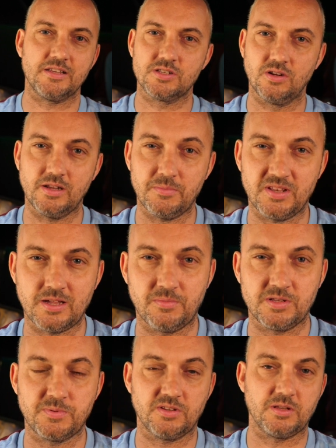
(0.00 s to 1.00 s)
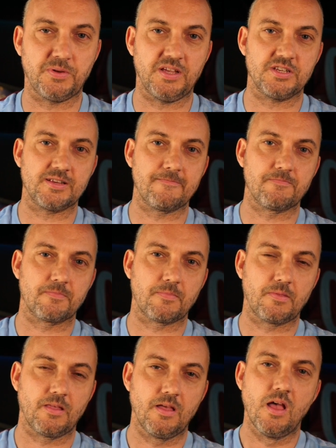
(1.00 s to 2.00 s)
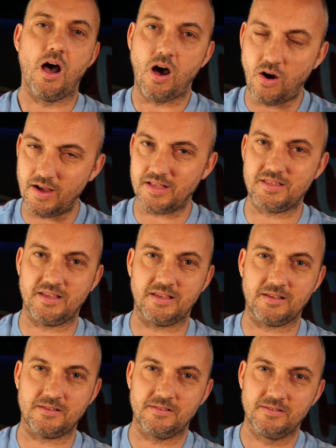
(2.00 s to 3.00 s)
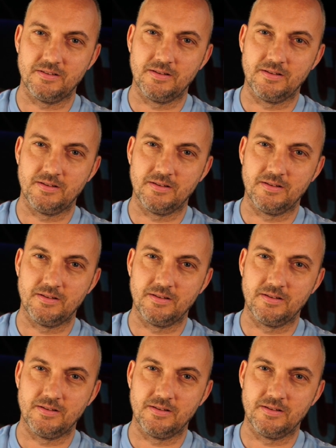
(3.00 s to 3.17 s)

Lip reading: and he's not let me down when he's been on the pitch. I think